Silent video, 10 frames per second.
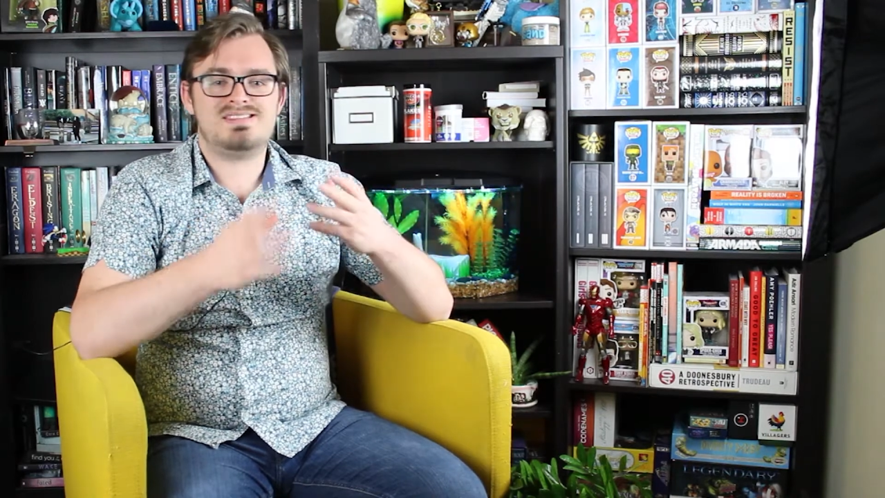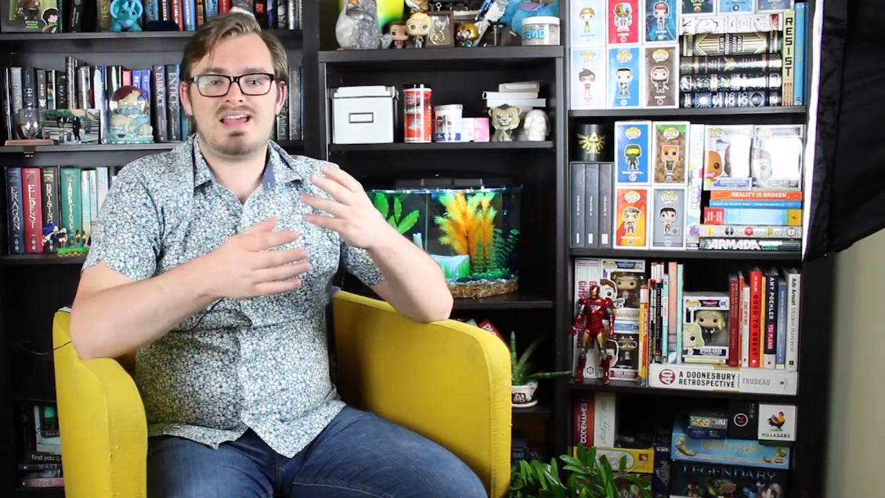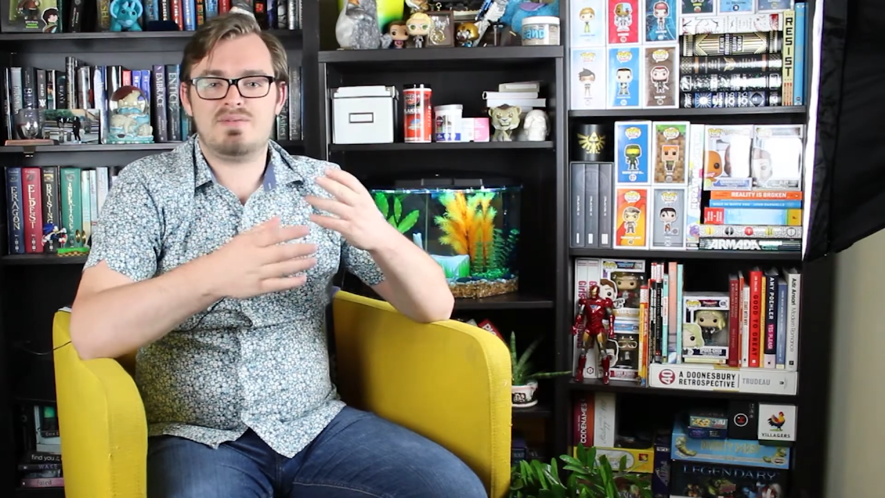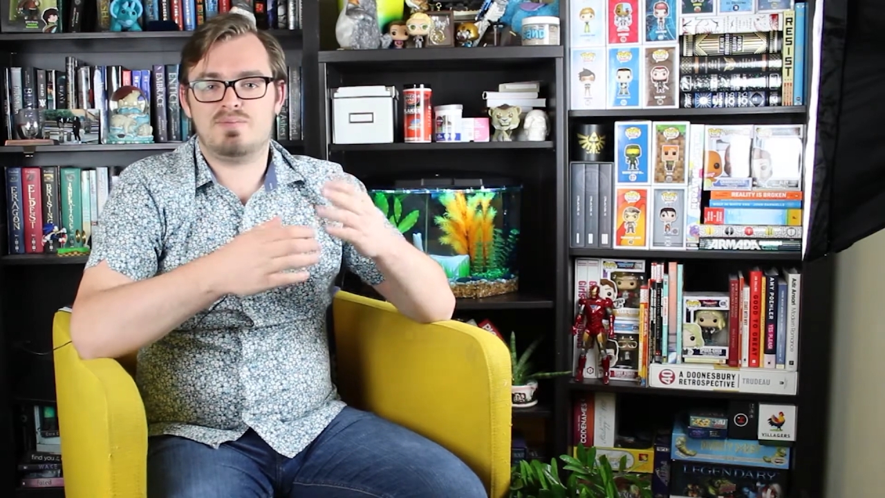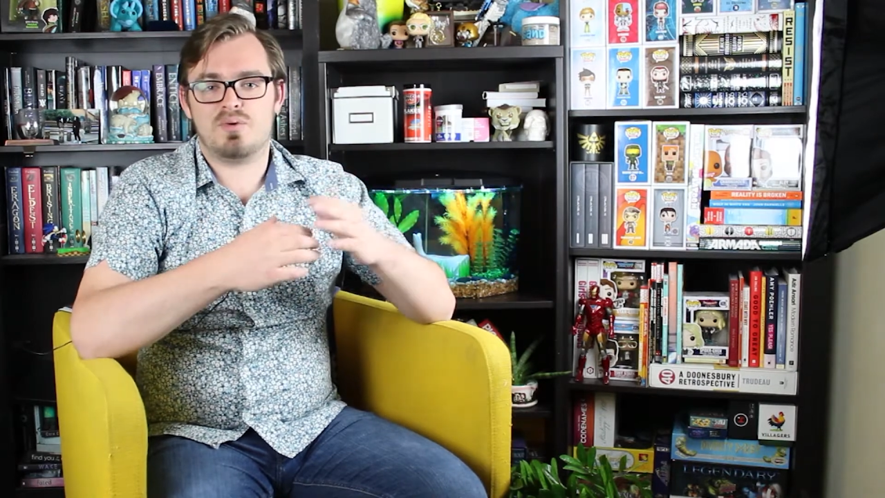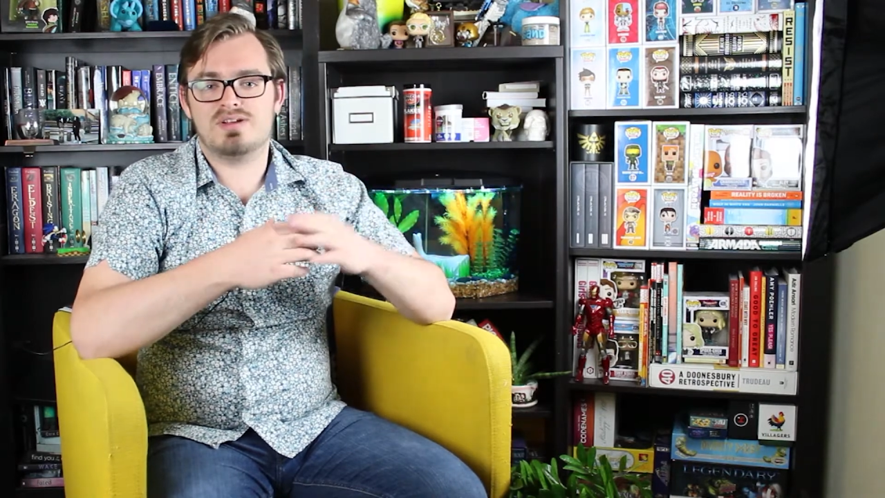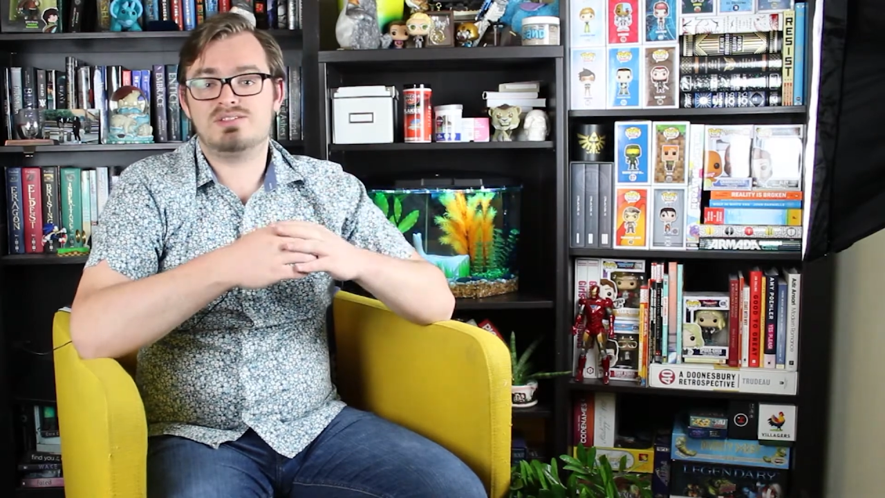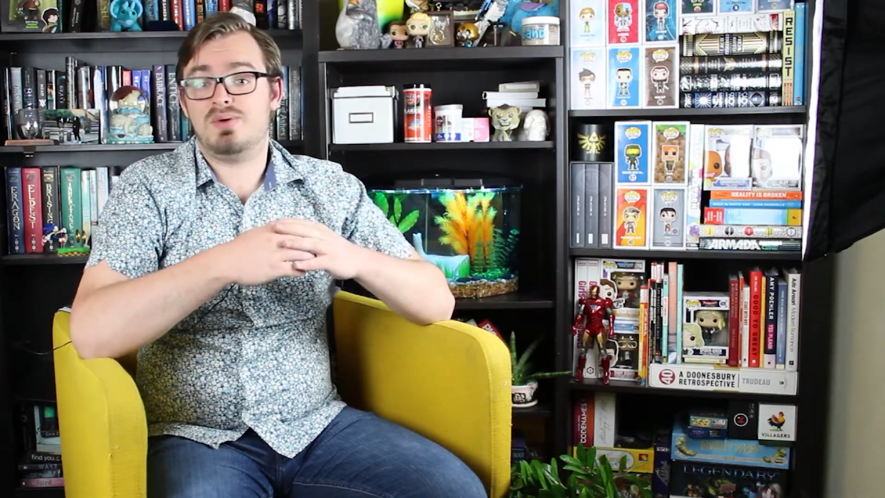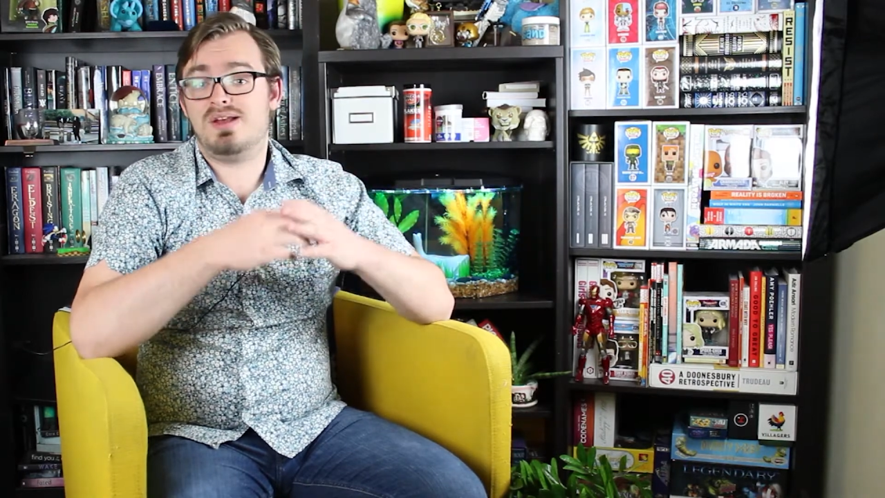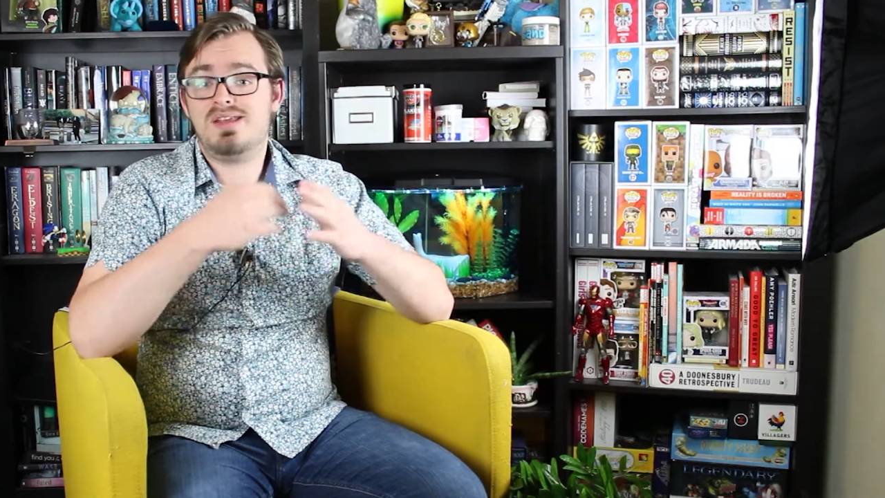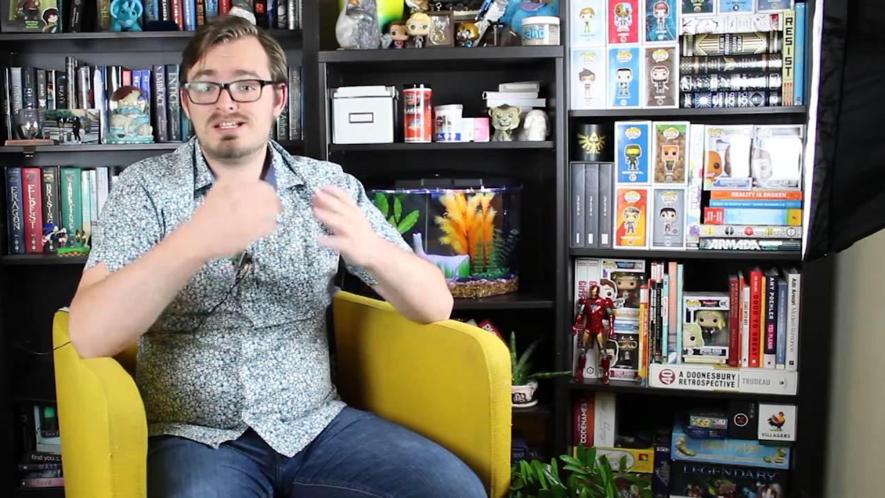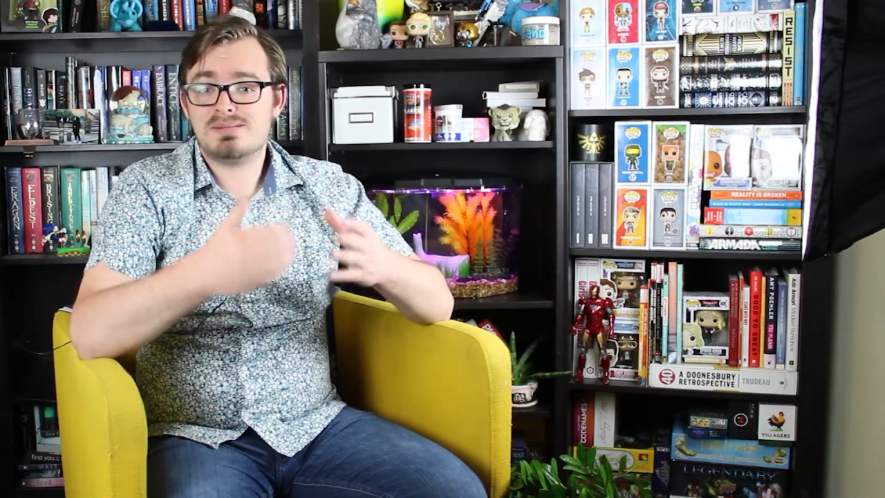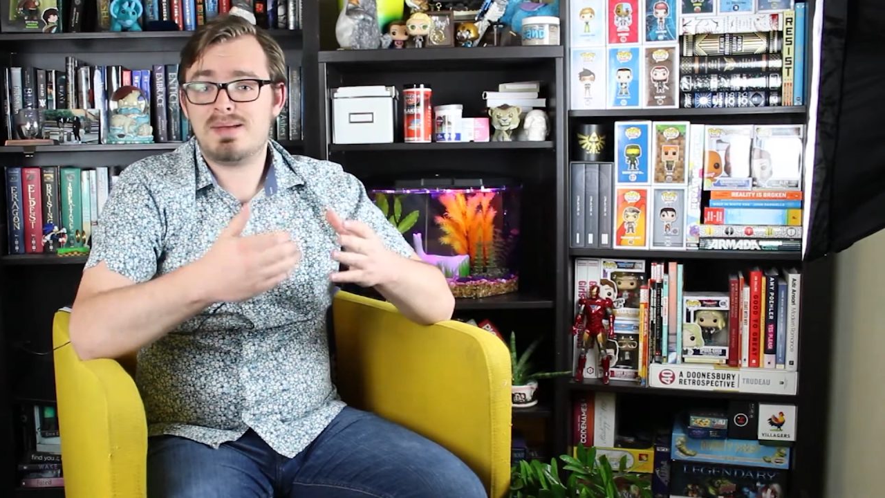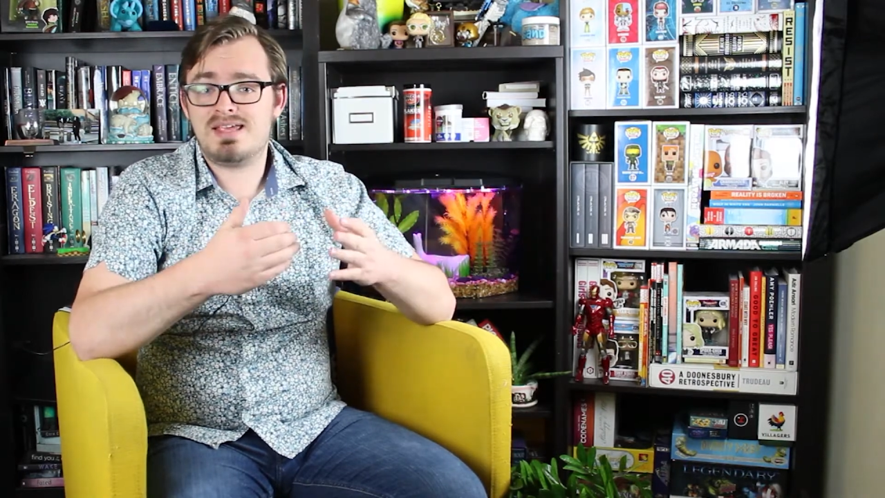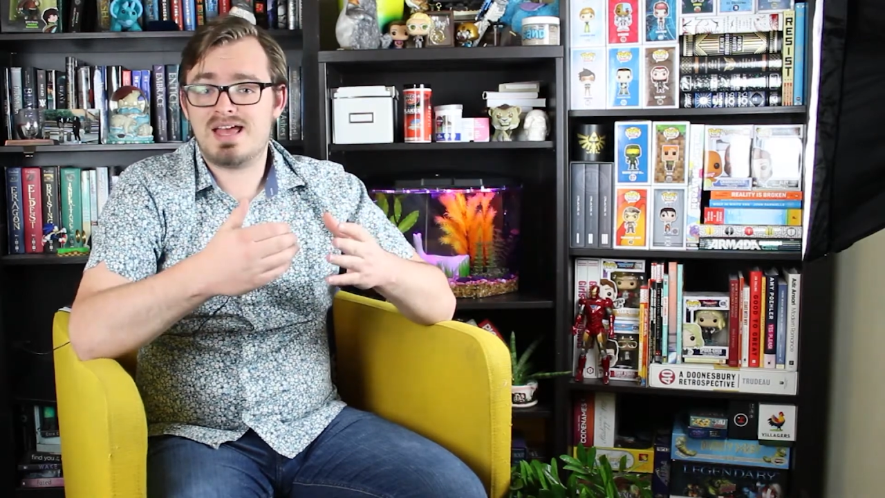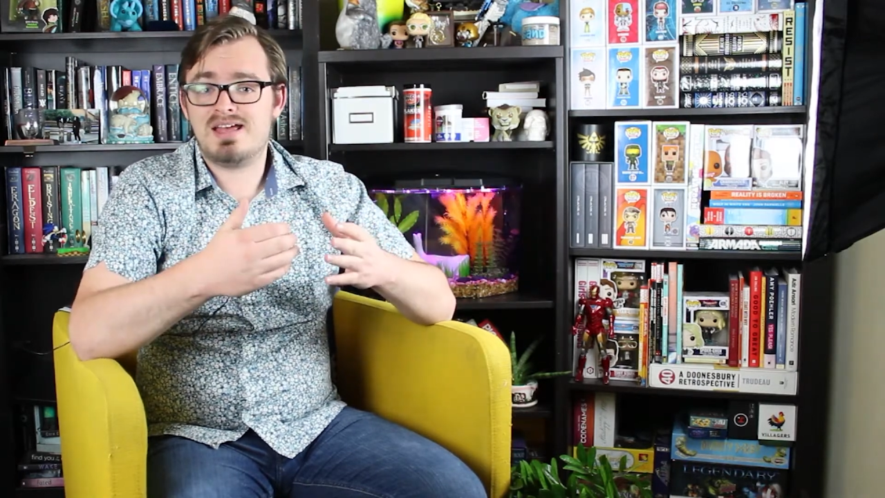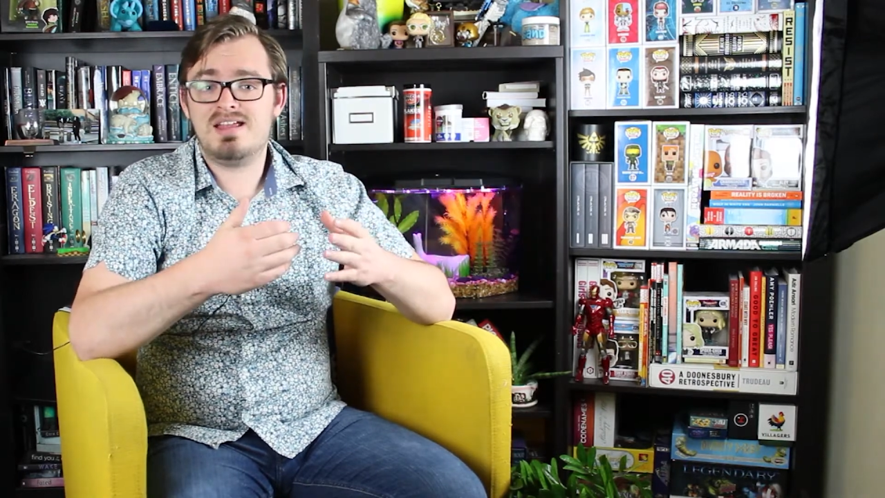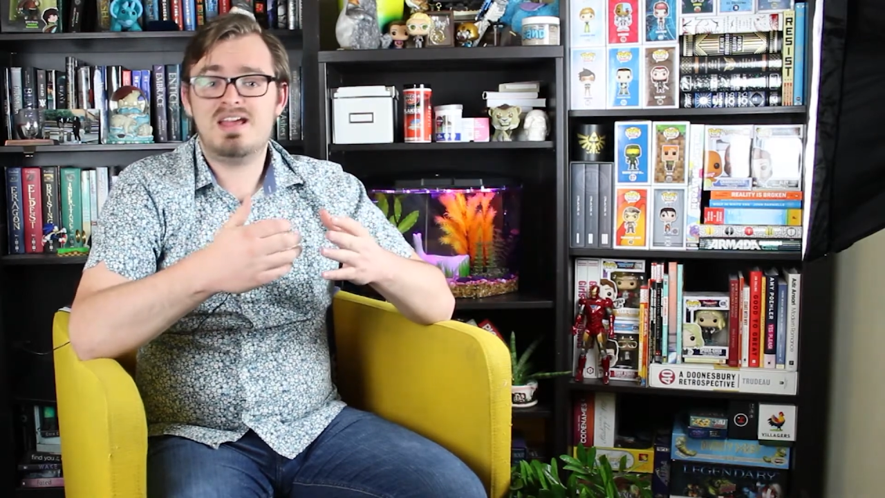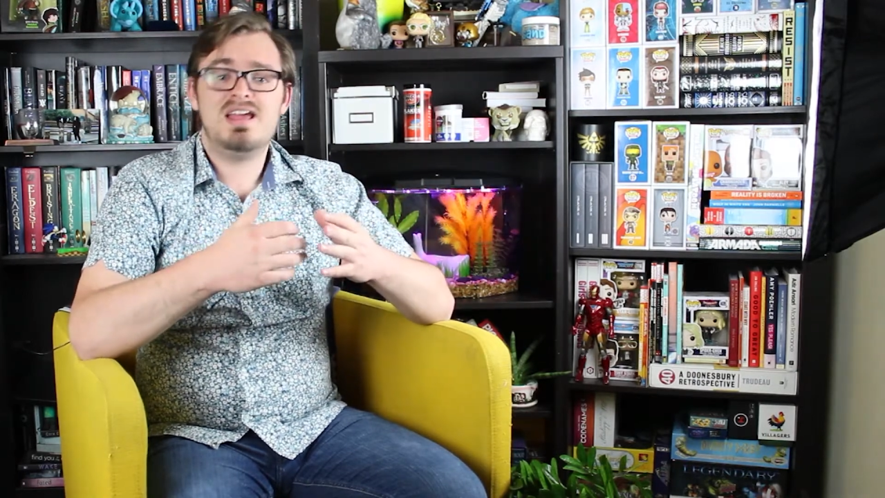date for us to anticipate yet,